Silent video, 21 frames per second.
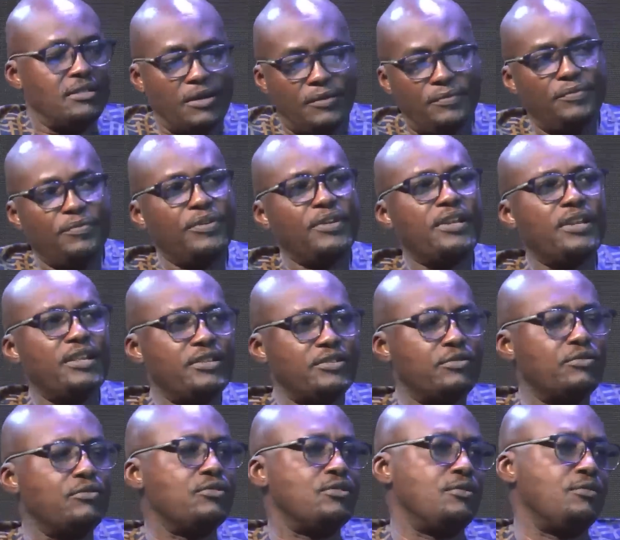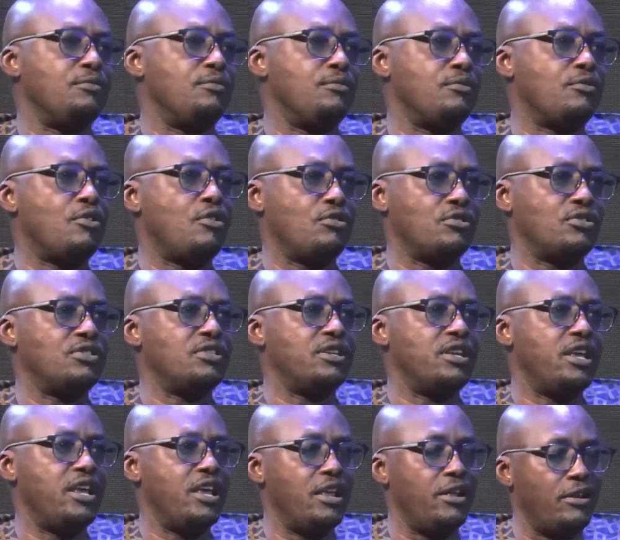definitely it's going to cause
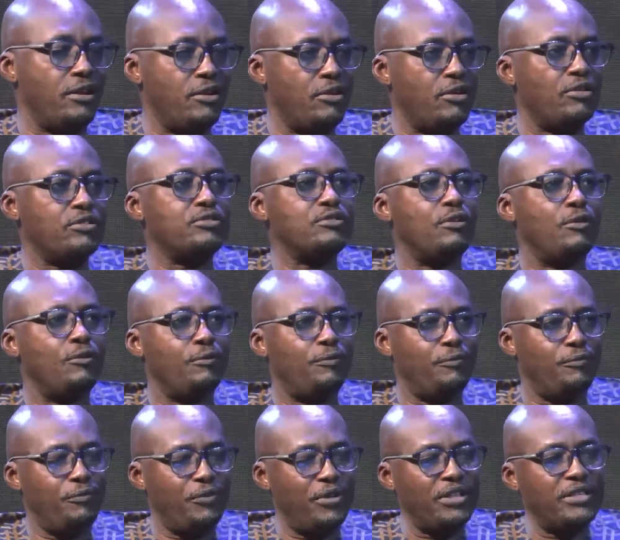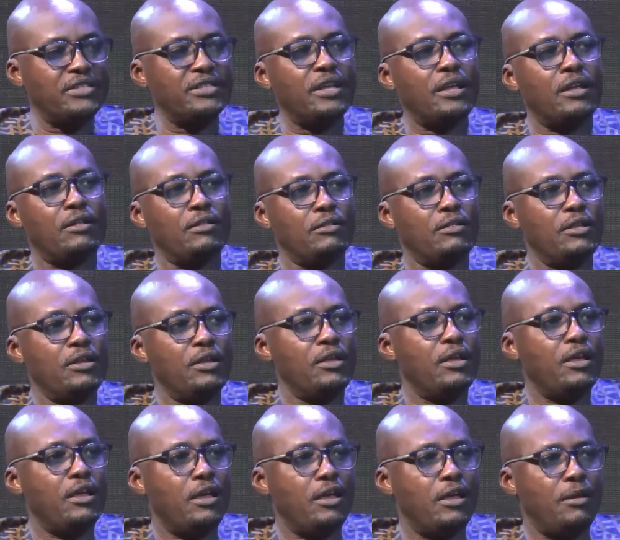a lot of fatal
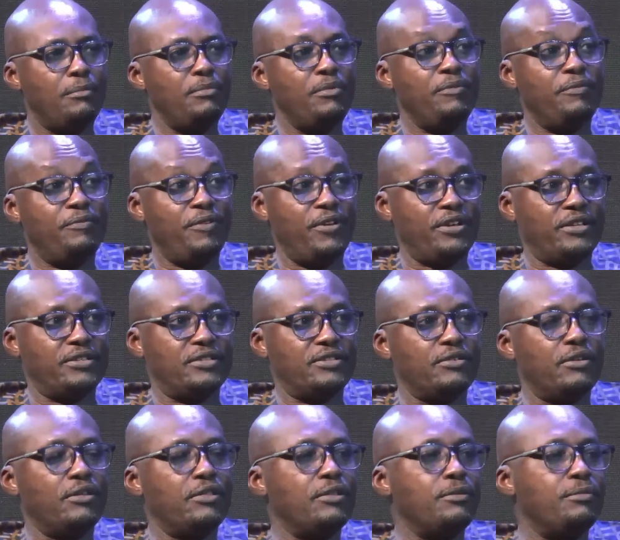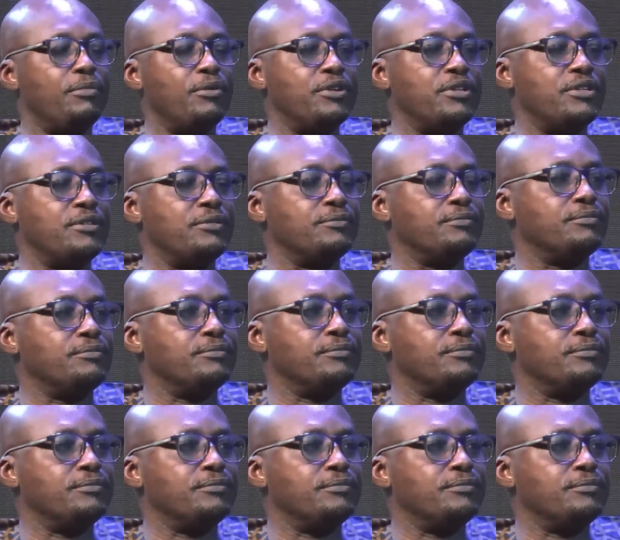effects on the body.